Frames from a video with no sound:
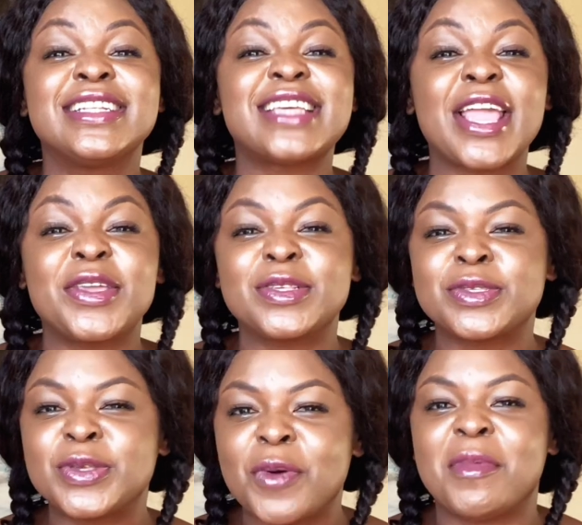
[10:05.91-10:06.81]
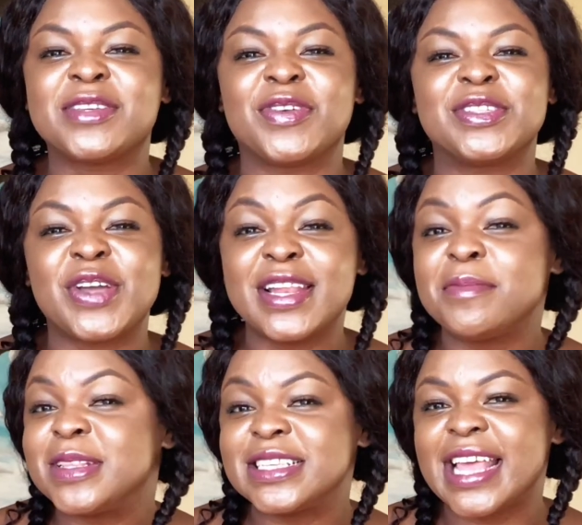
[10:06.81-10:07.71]
Thank you so much for joining
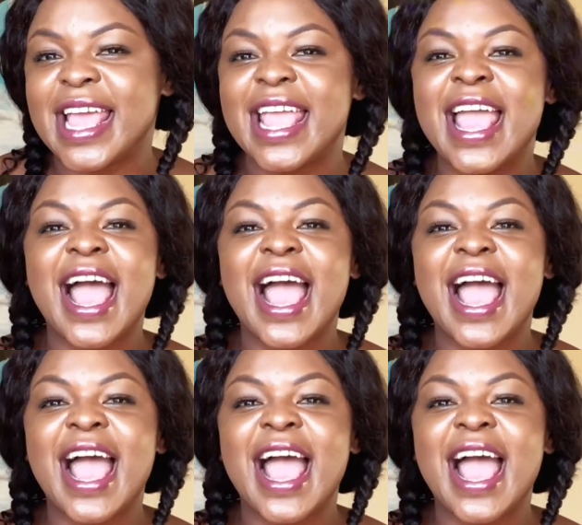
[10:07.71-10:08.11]
me today,